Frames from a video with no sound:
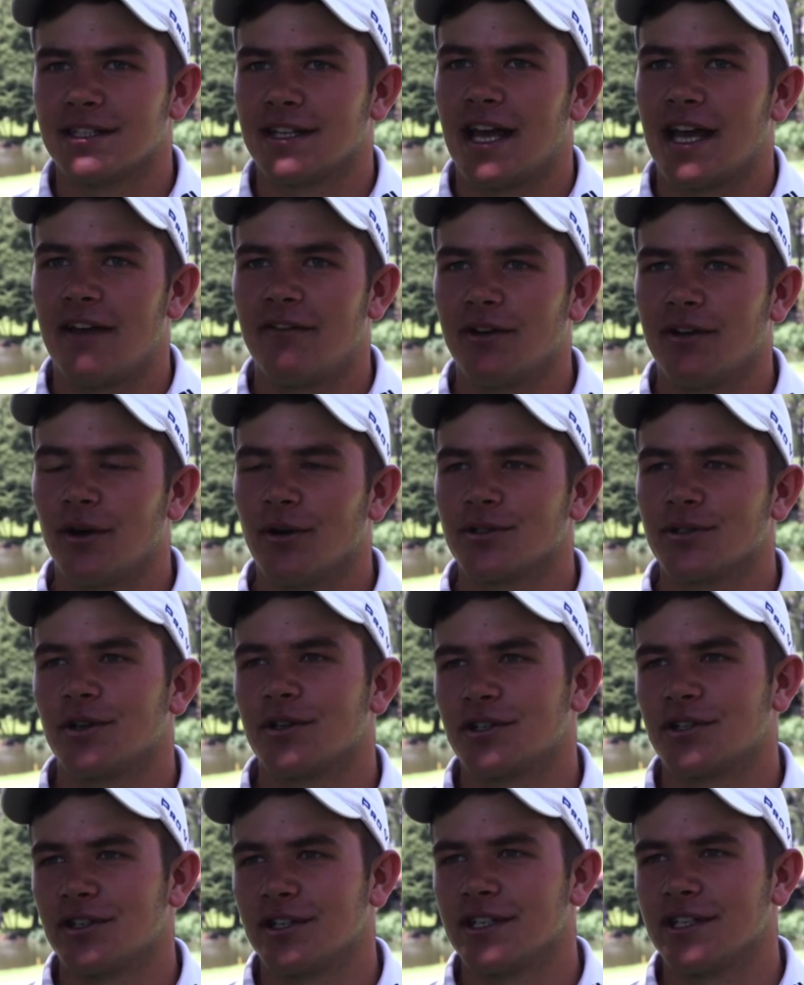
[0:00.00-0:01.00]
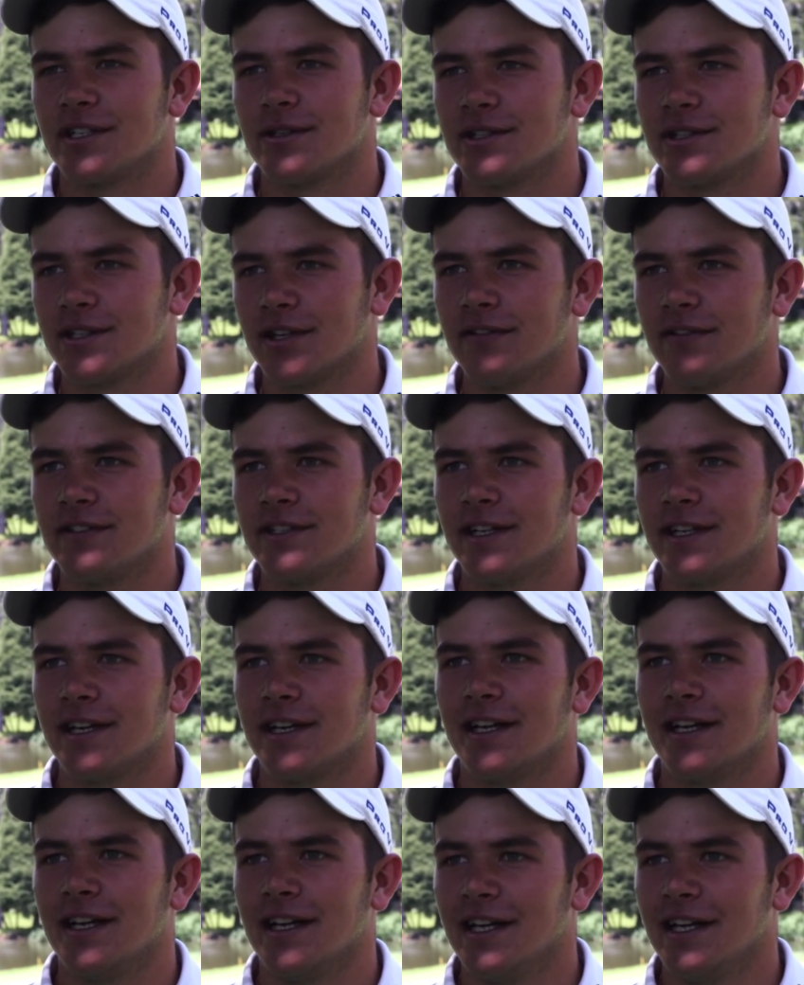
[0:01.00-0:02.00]
Every hole's got trees, so it's tough
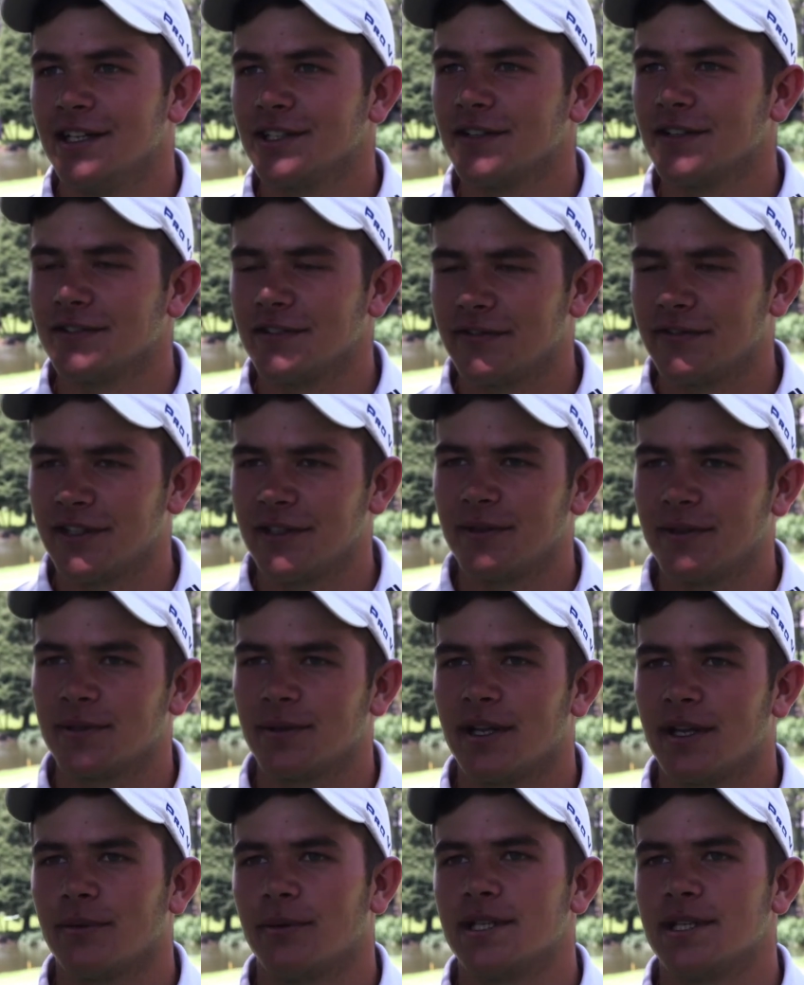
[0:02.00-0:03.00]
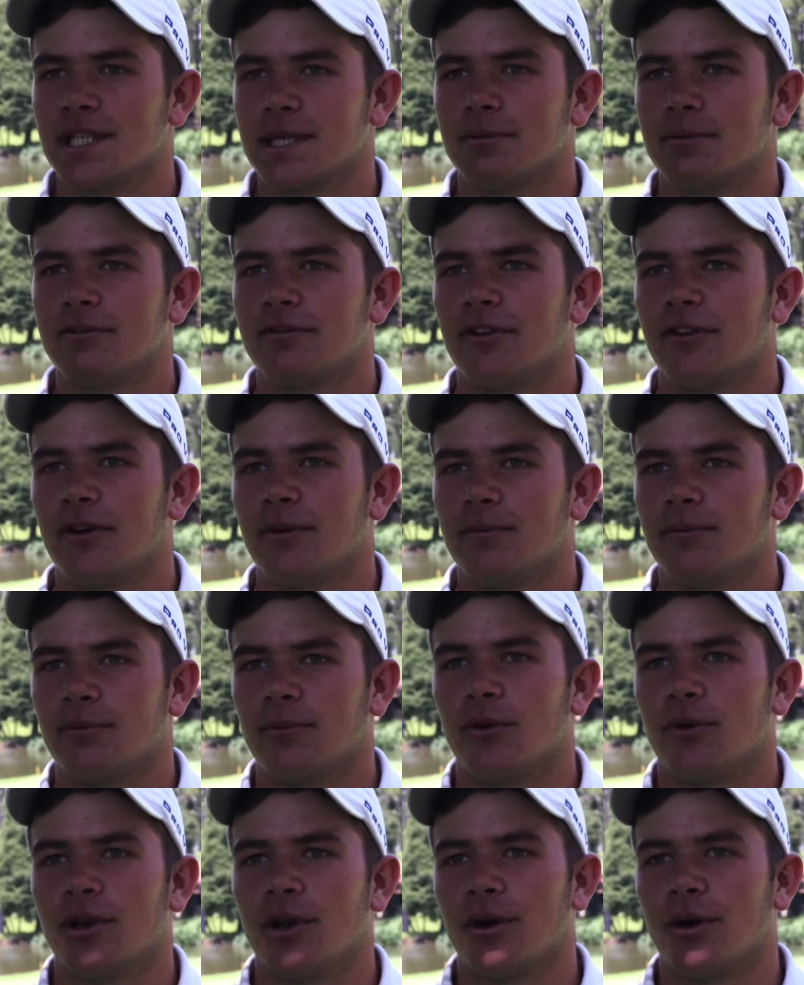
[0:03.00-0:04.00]
to feel which way the wind's coming from.
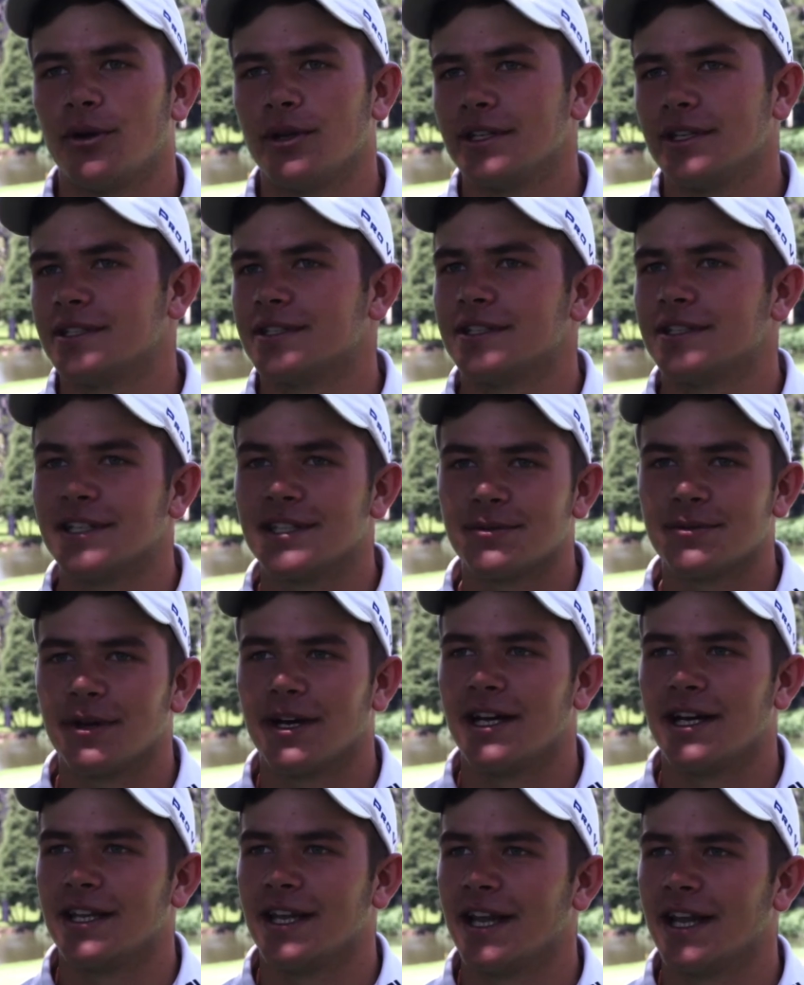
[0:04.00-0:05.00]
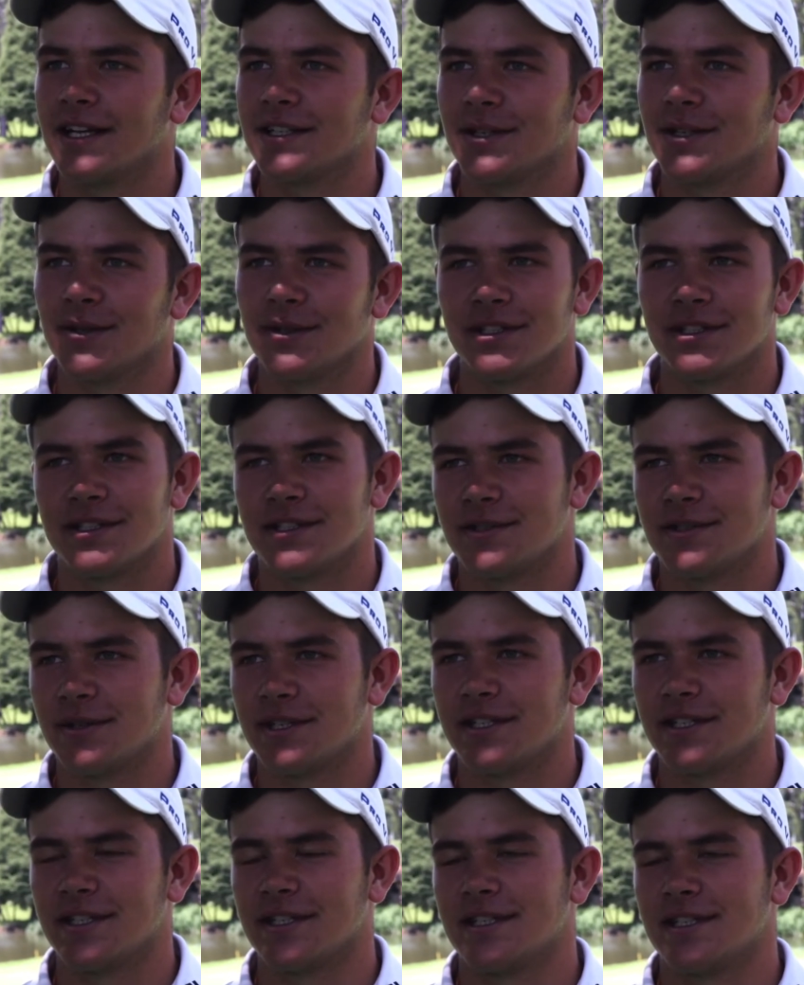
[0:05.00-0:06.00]
One hole it's this way, and the next hole it just
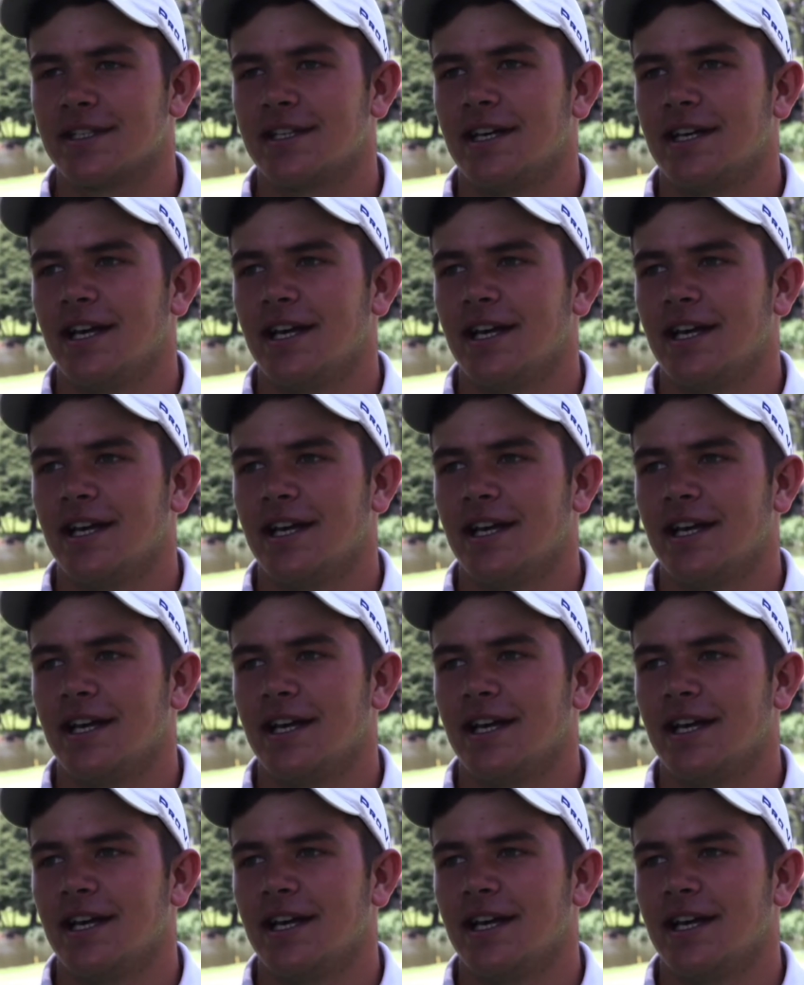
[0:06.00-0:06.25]
switches.